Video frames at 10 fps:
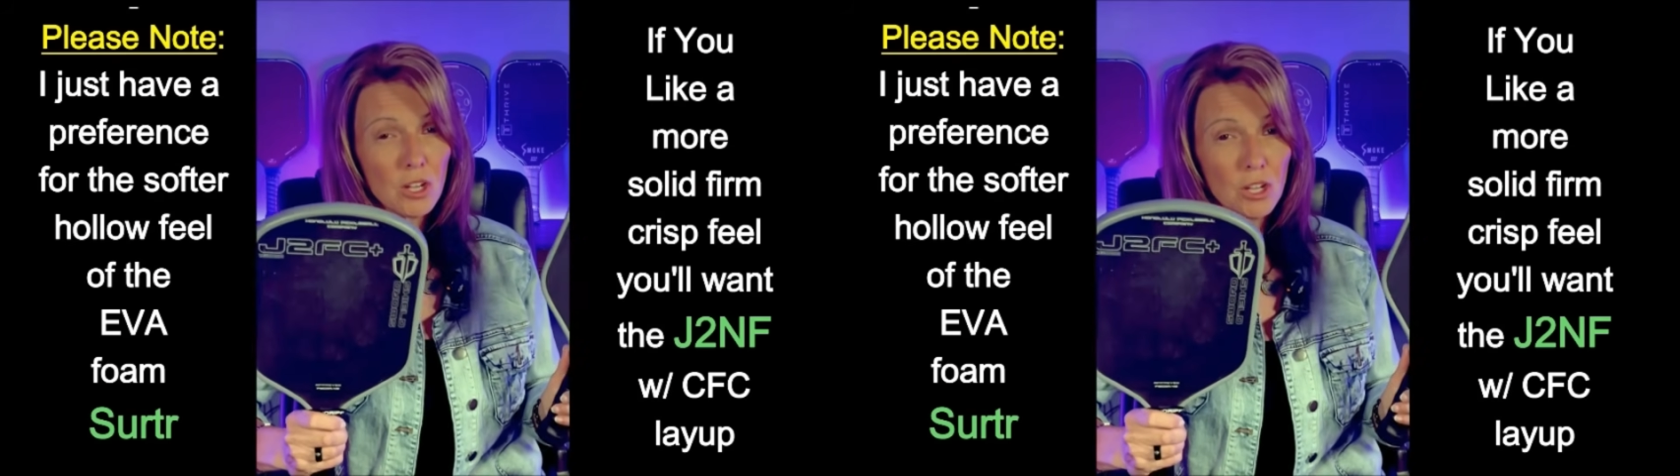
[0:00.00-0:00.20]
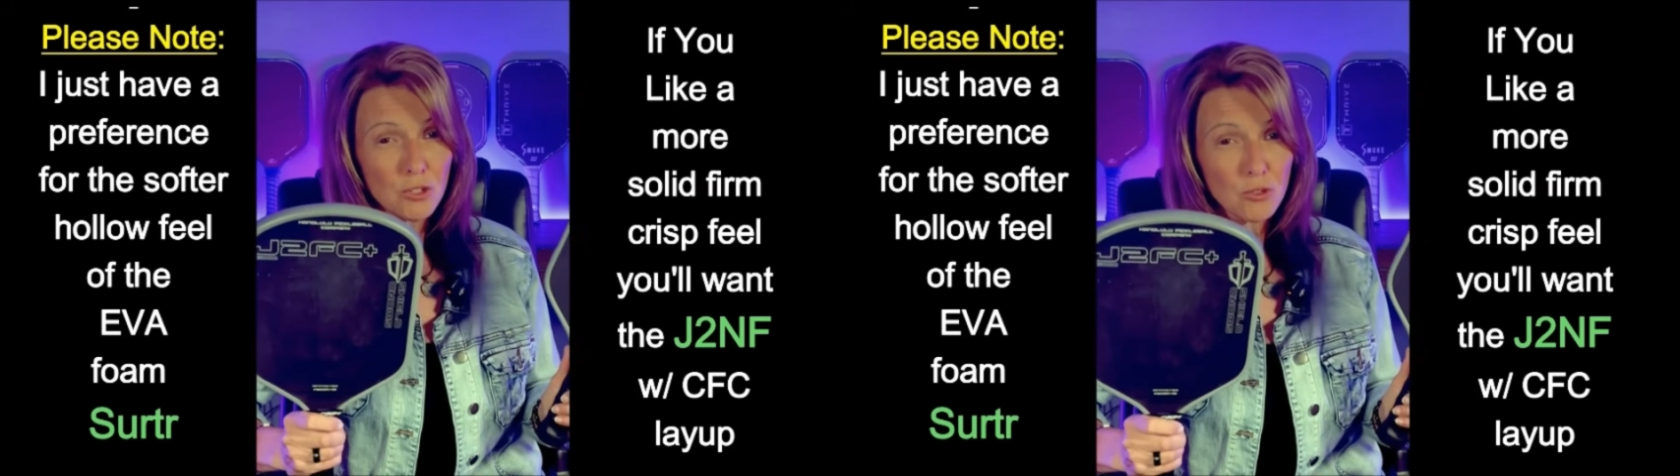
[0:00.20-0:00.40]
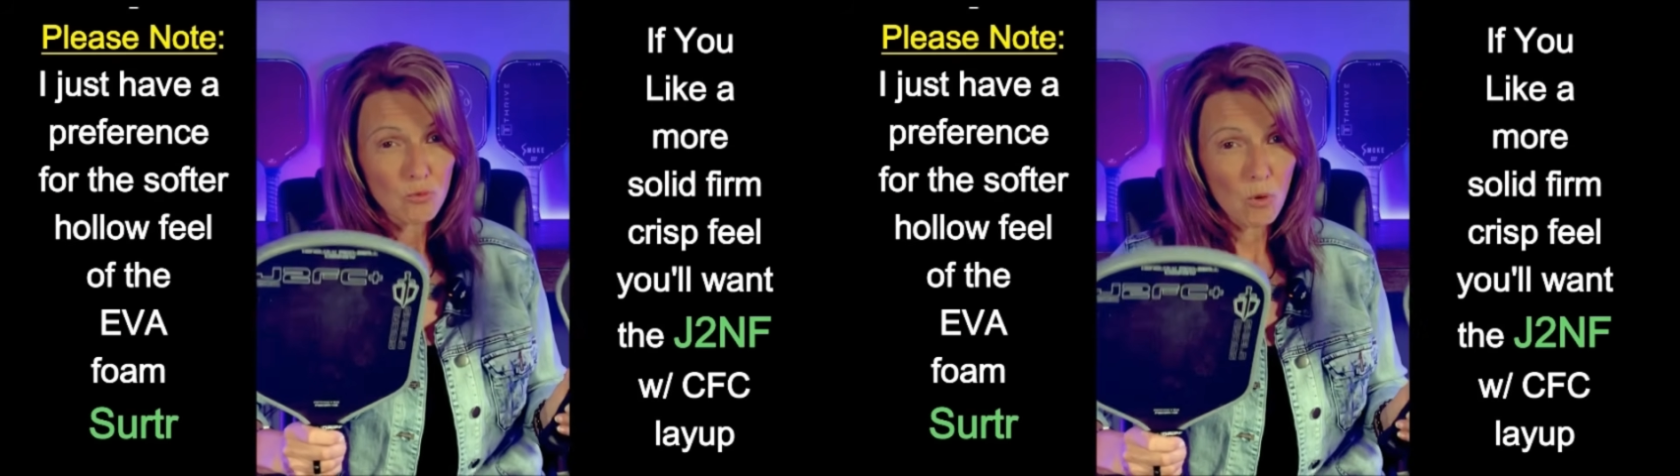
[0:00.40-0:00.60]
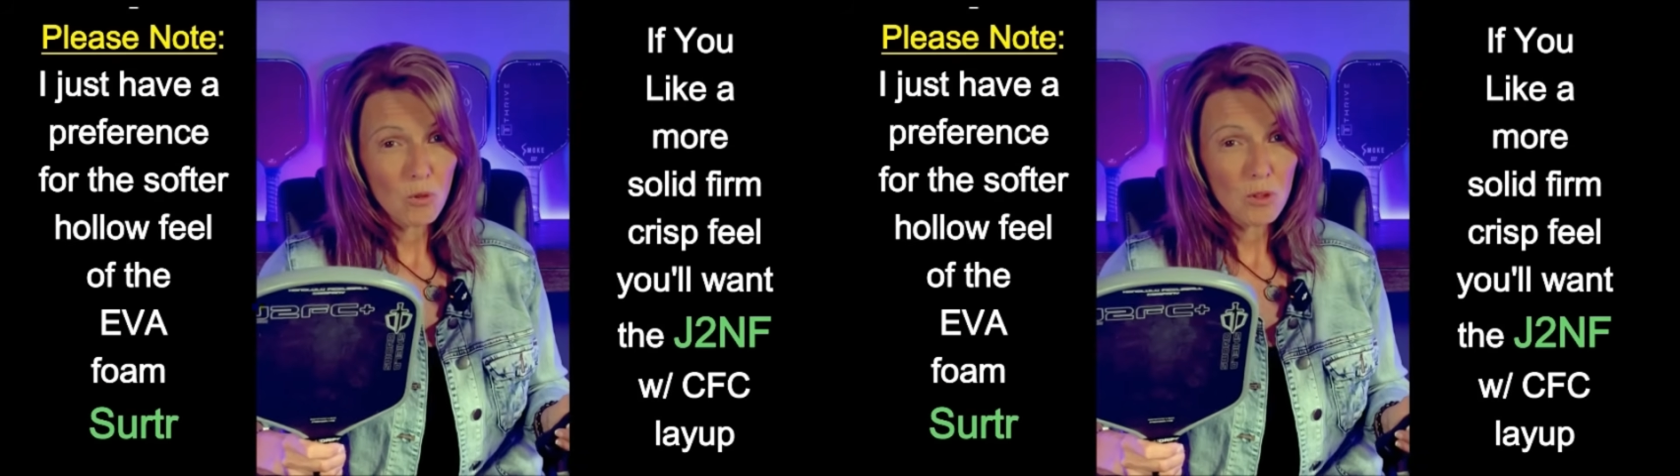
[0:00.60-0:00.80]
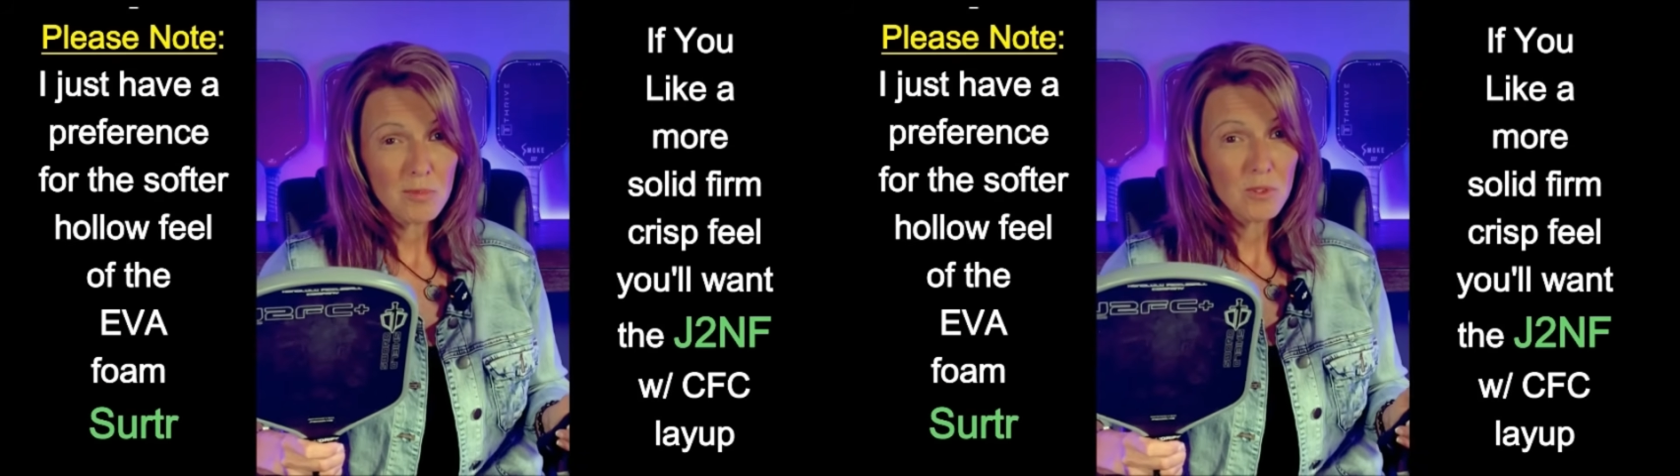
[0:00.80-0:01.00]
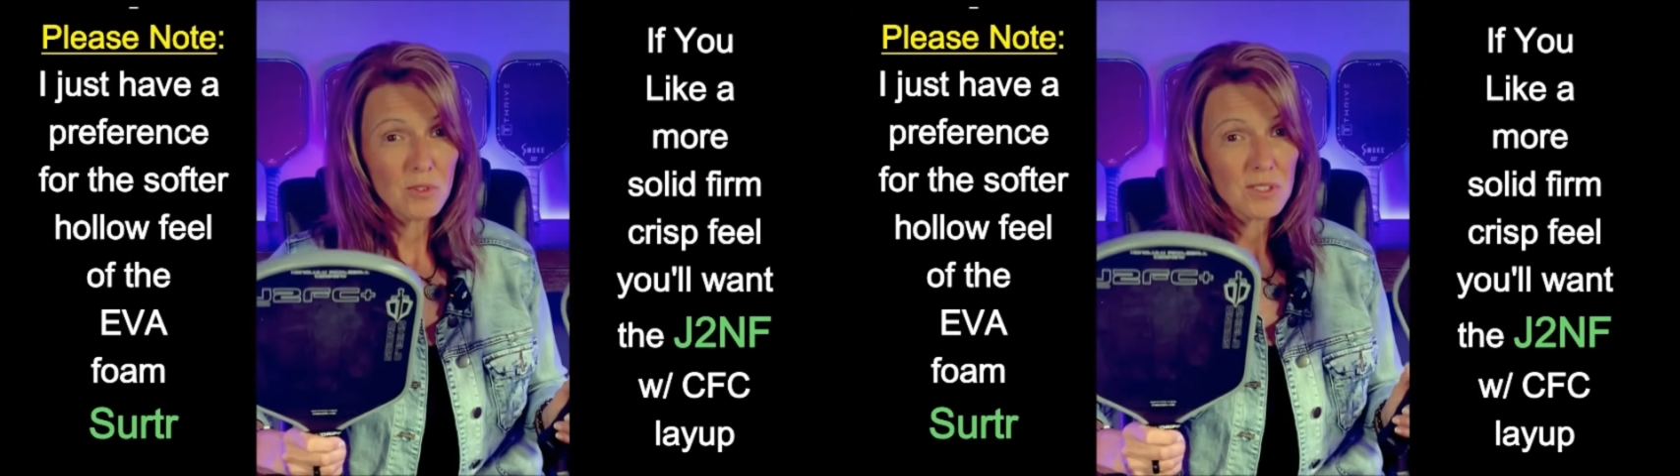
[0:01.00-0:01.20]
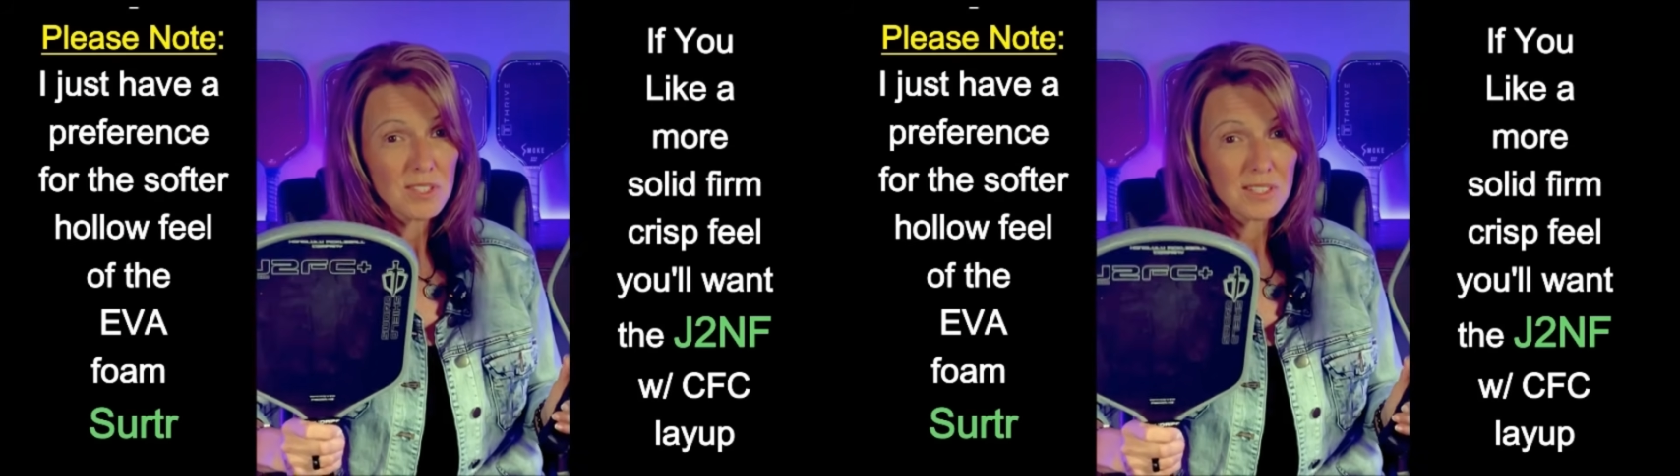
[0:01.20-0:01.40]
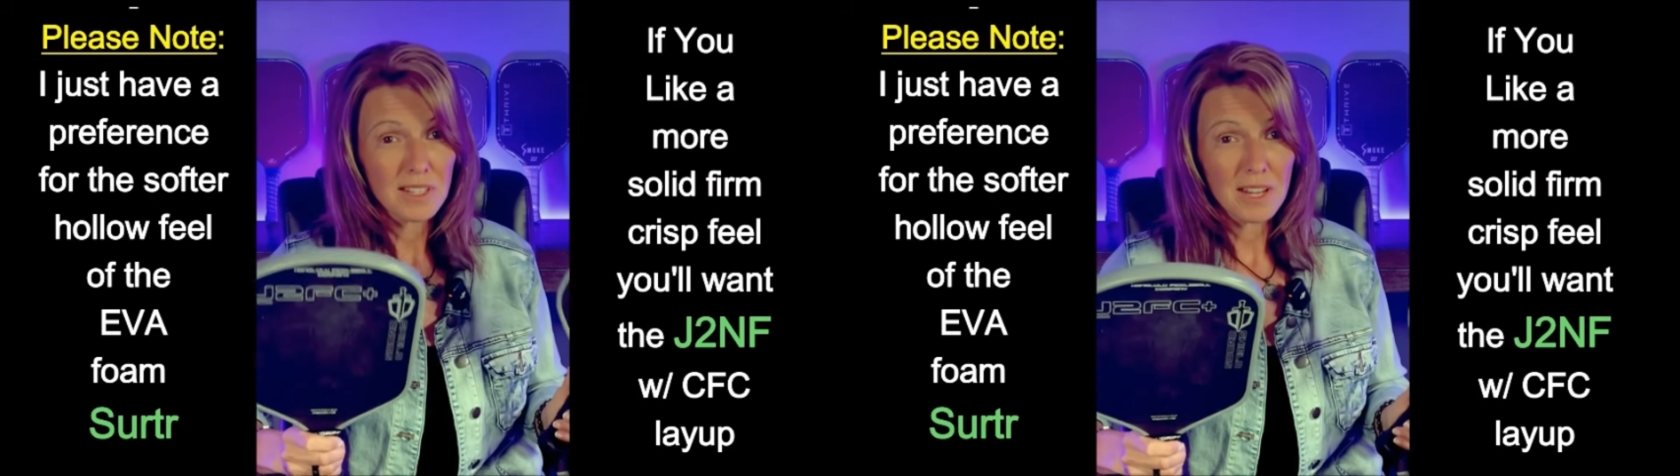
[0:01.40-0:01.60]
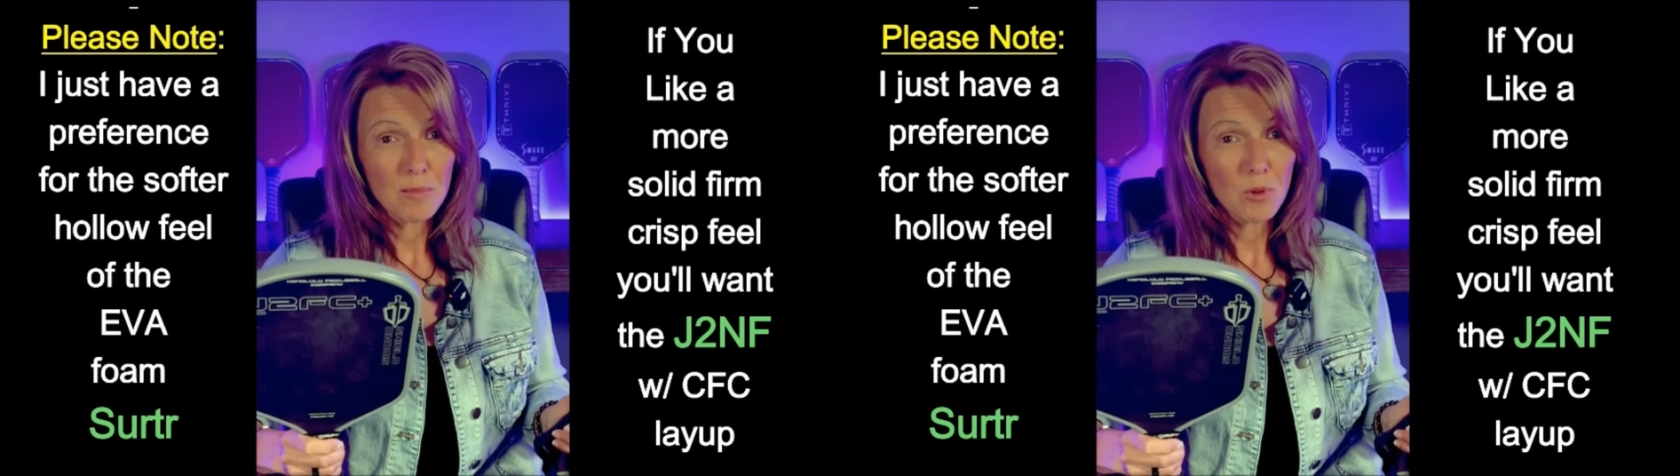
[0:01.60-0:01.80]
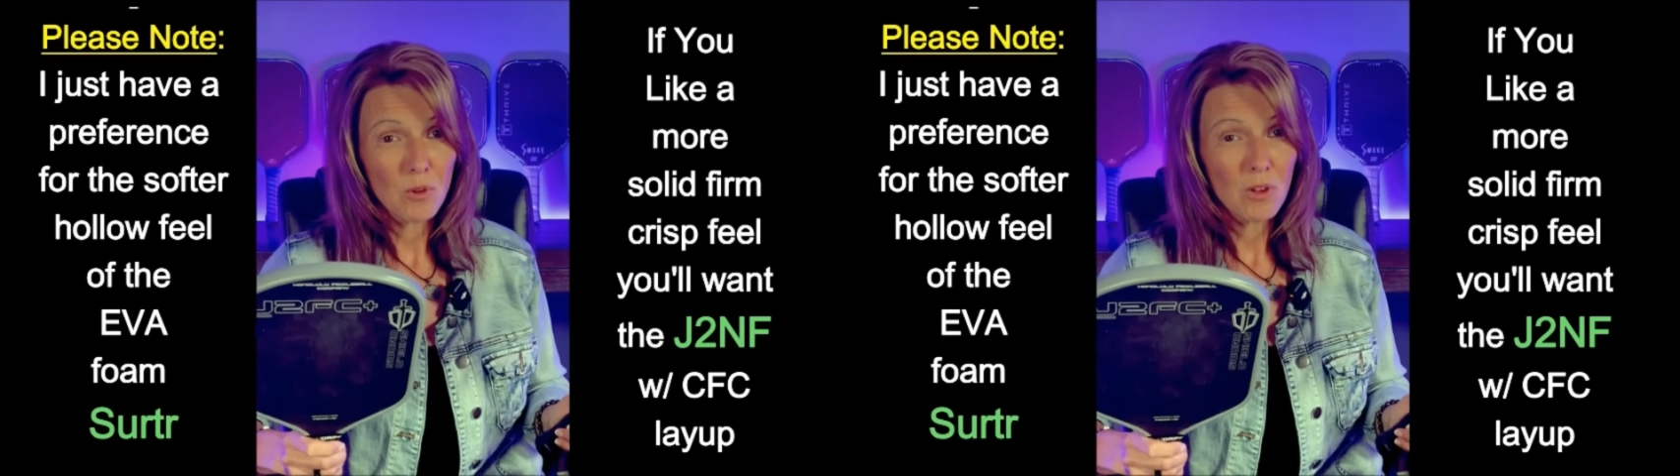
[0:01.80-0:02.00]
controllable,
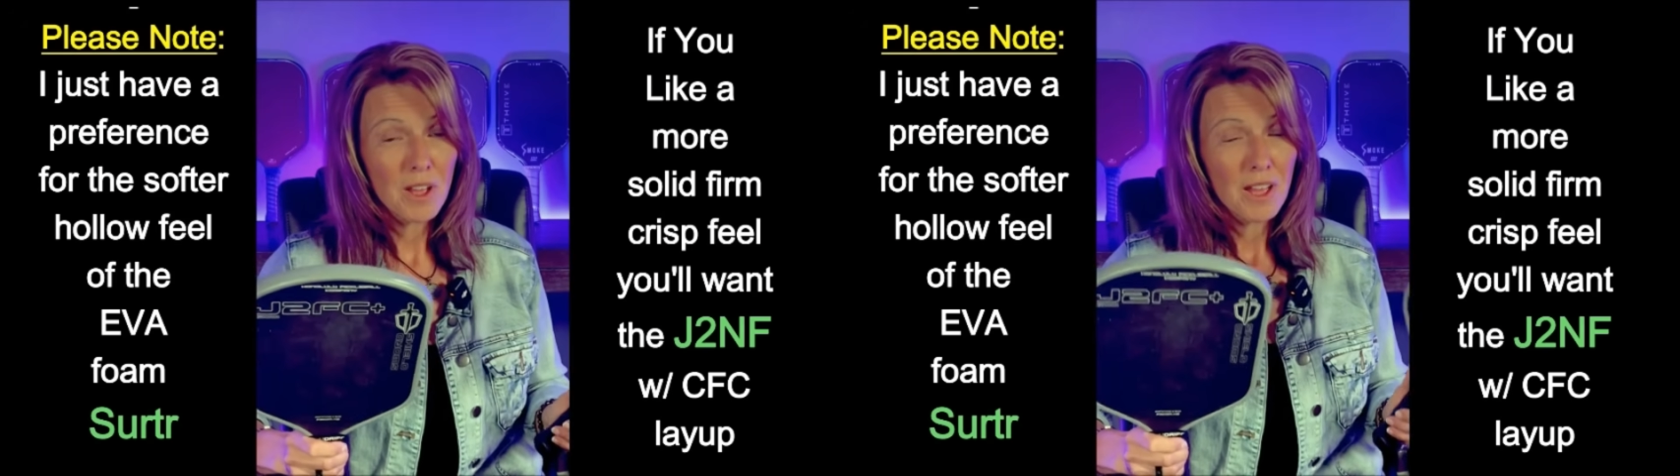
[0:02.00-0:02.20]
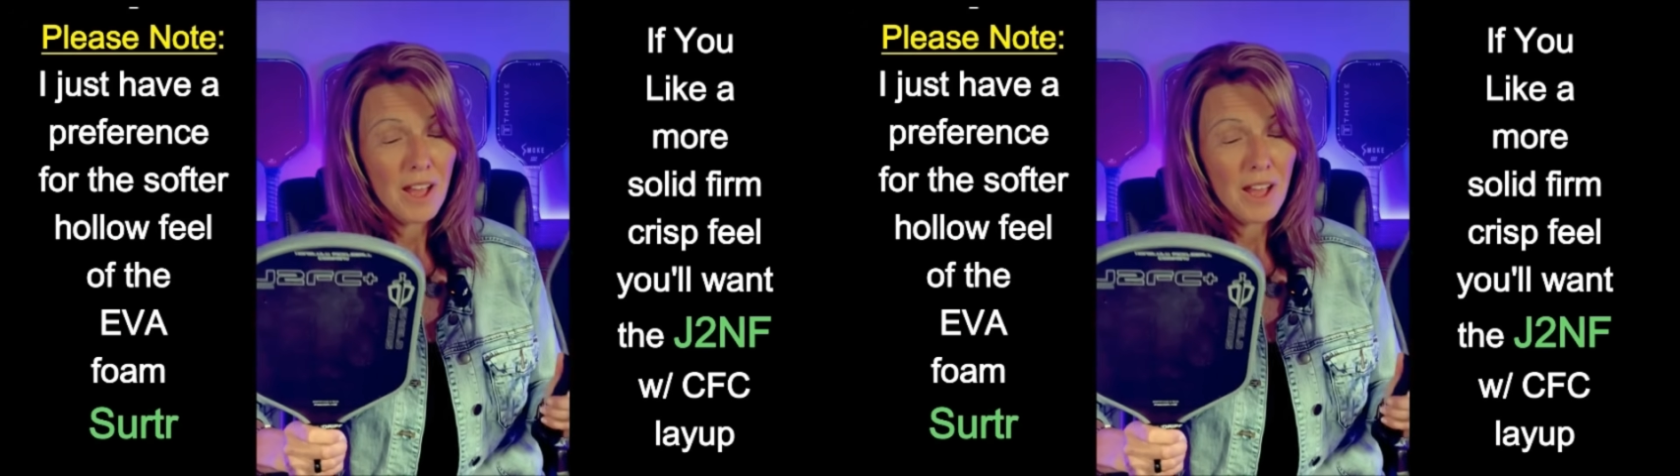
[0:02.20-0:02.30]
stable.